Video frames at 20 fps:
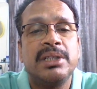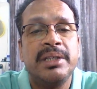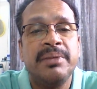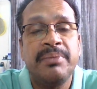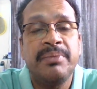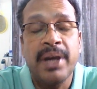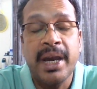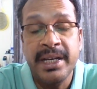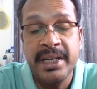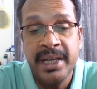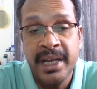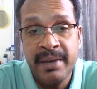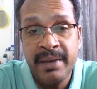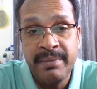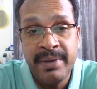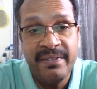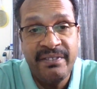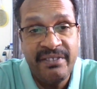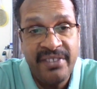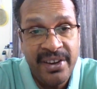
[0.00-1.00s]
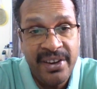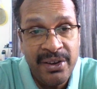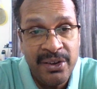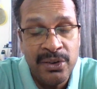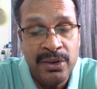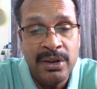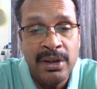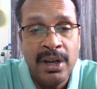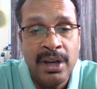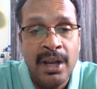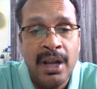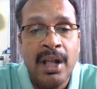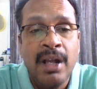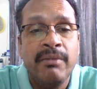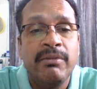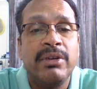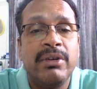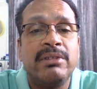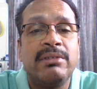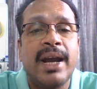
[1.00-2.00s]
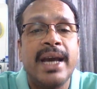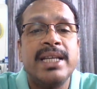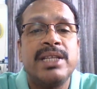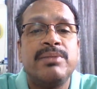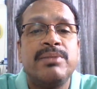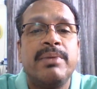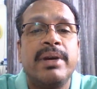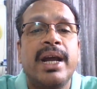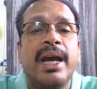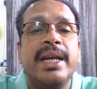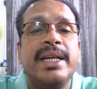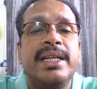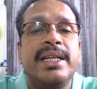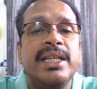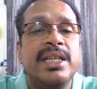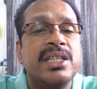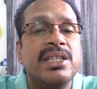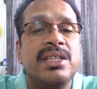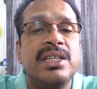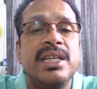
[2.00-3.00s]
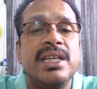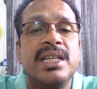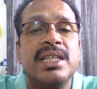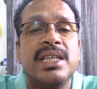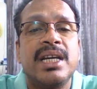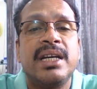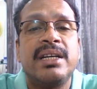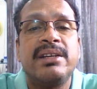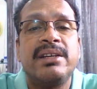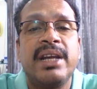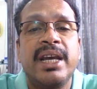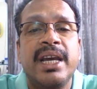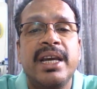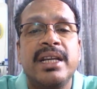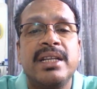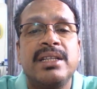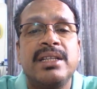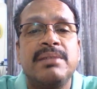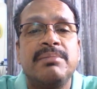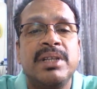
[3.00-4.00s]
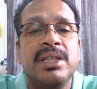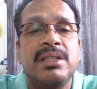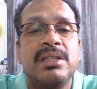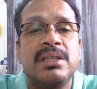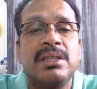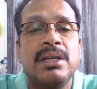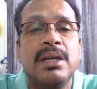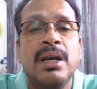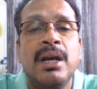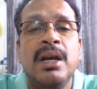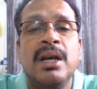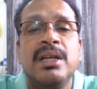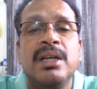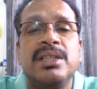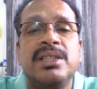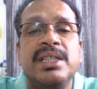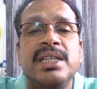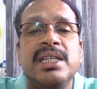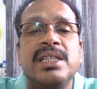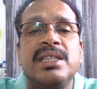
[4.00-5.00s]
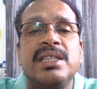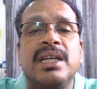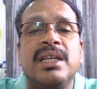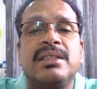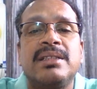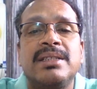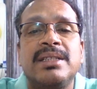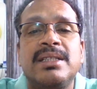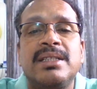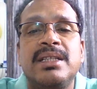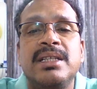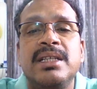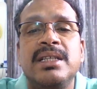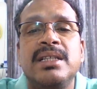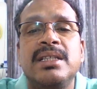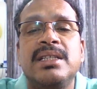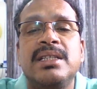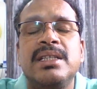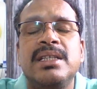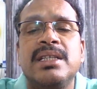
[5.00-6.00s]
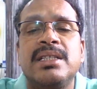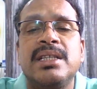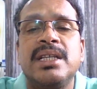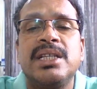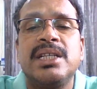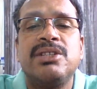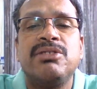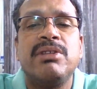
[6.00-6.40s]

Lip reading: If I name a few, for rice varieties, CSIR 10, CSIR 13, CSIR